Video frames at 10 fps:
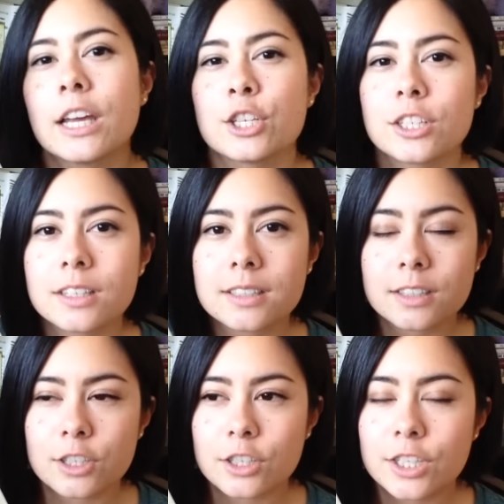She does
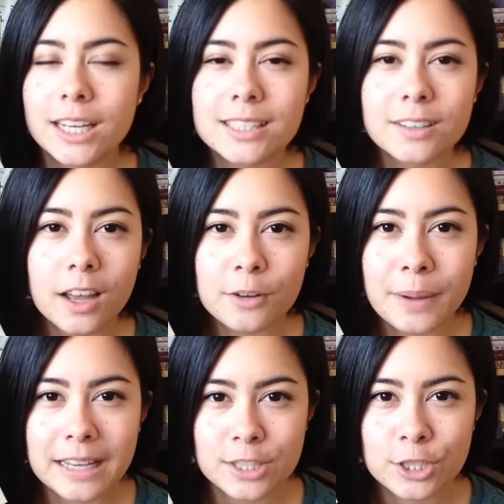she has a lot of
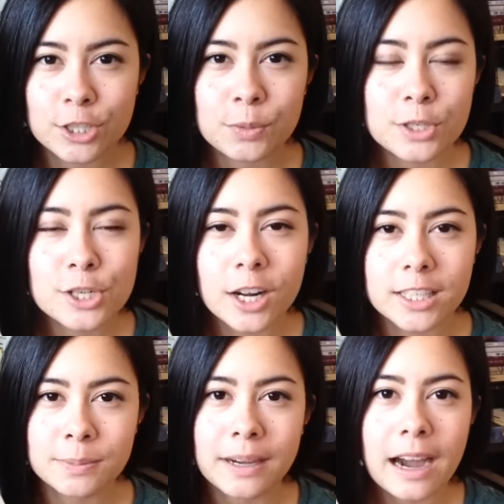passages where she
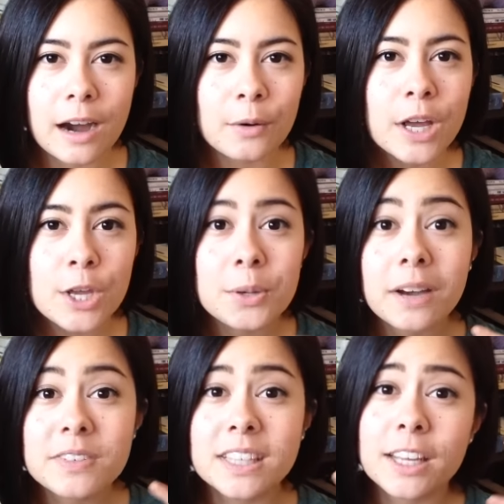talks about how you
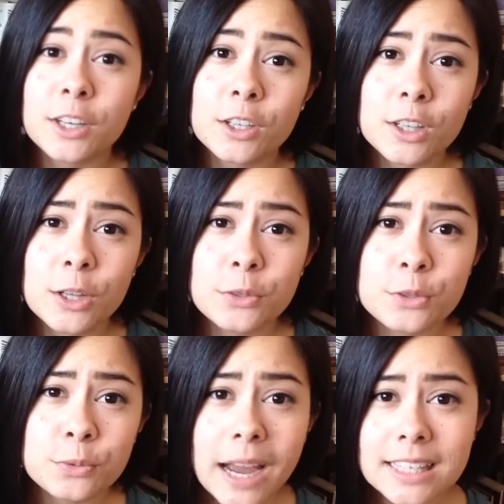have to let your
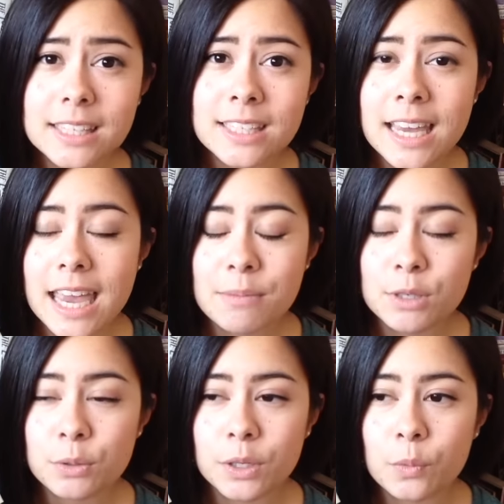clothes rest in
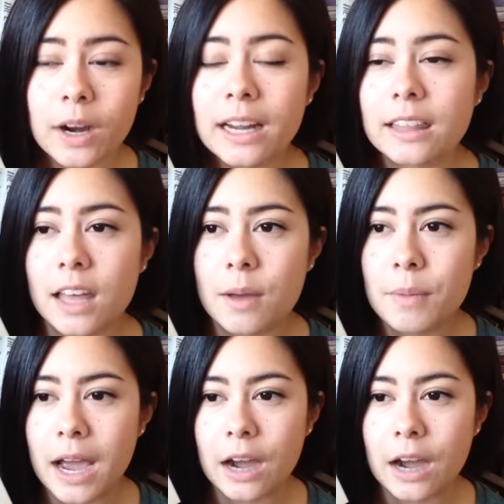between wearing them,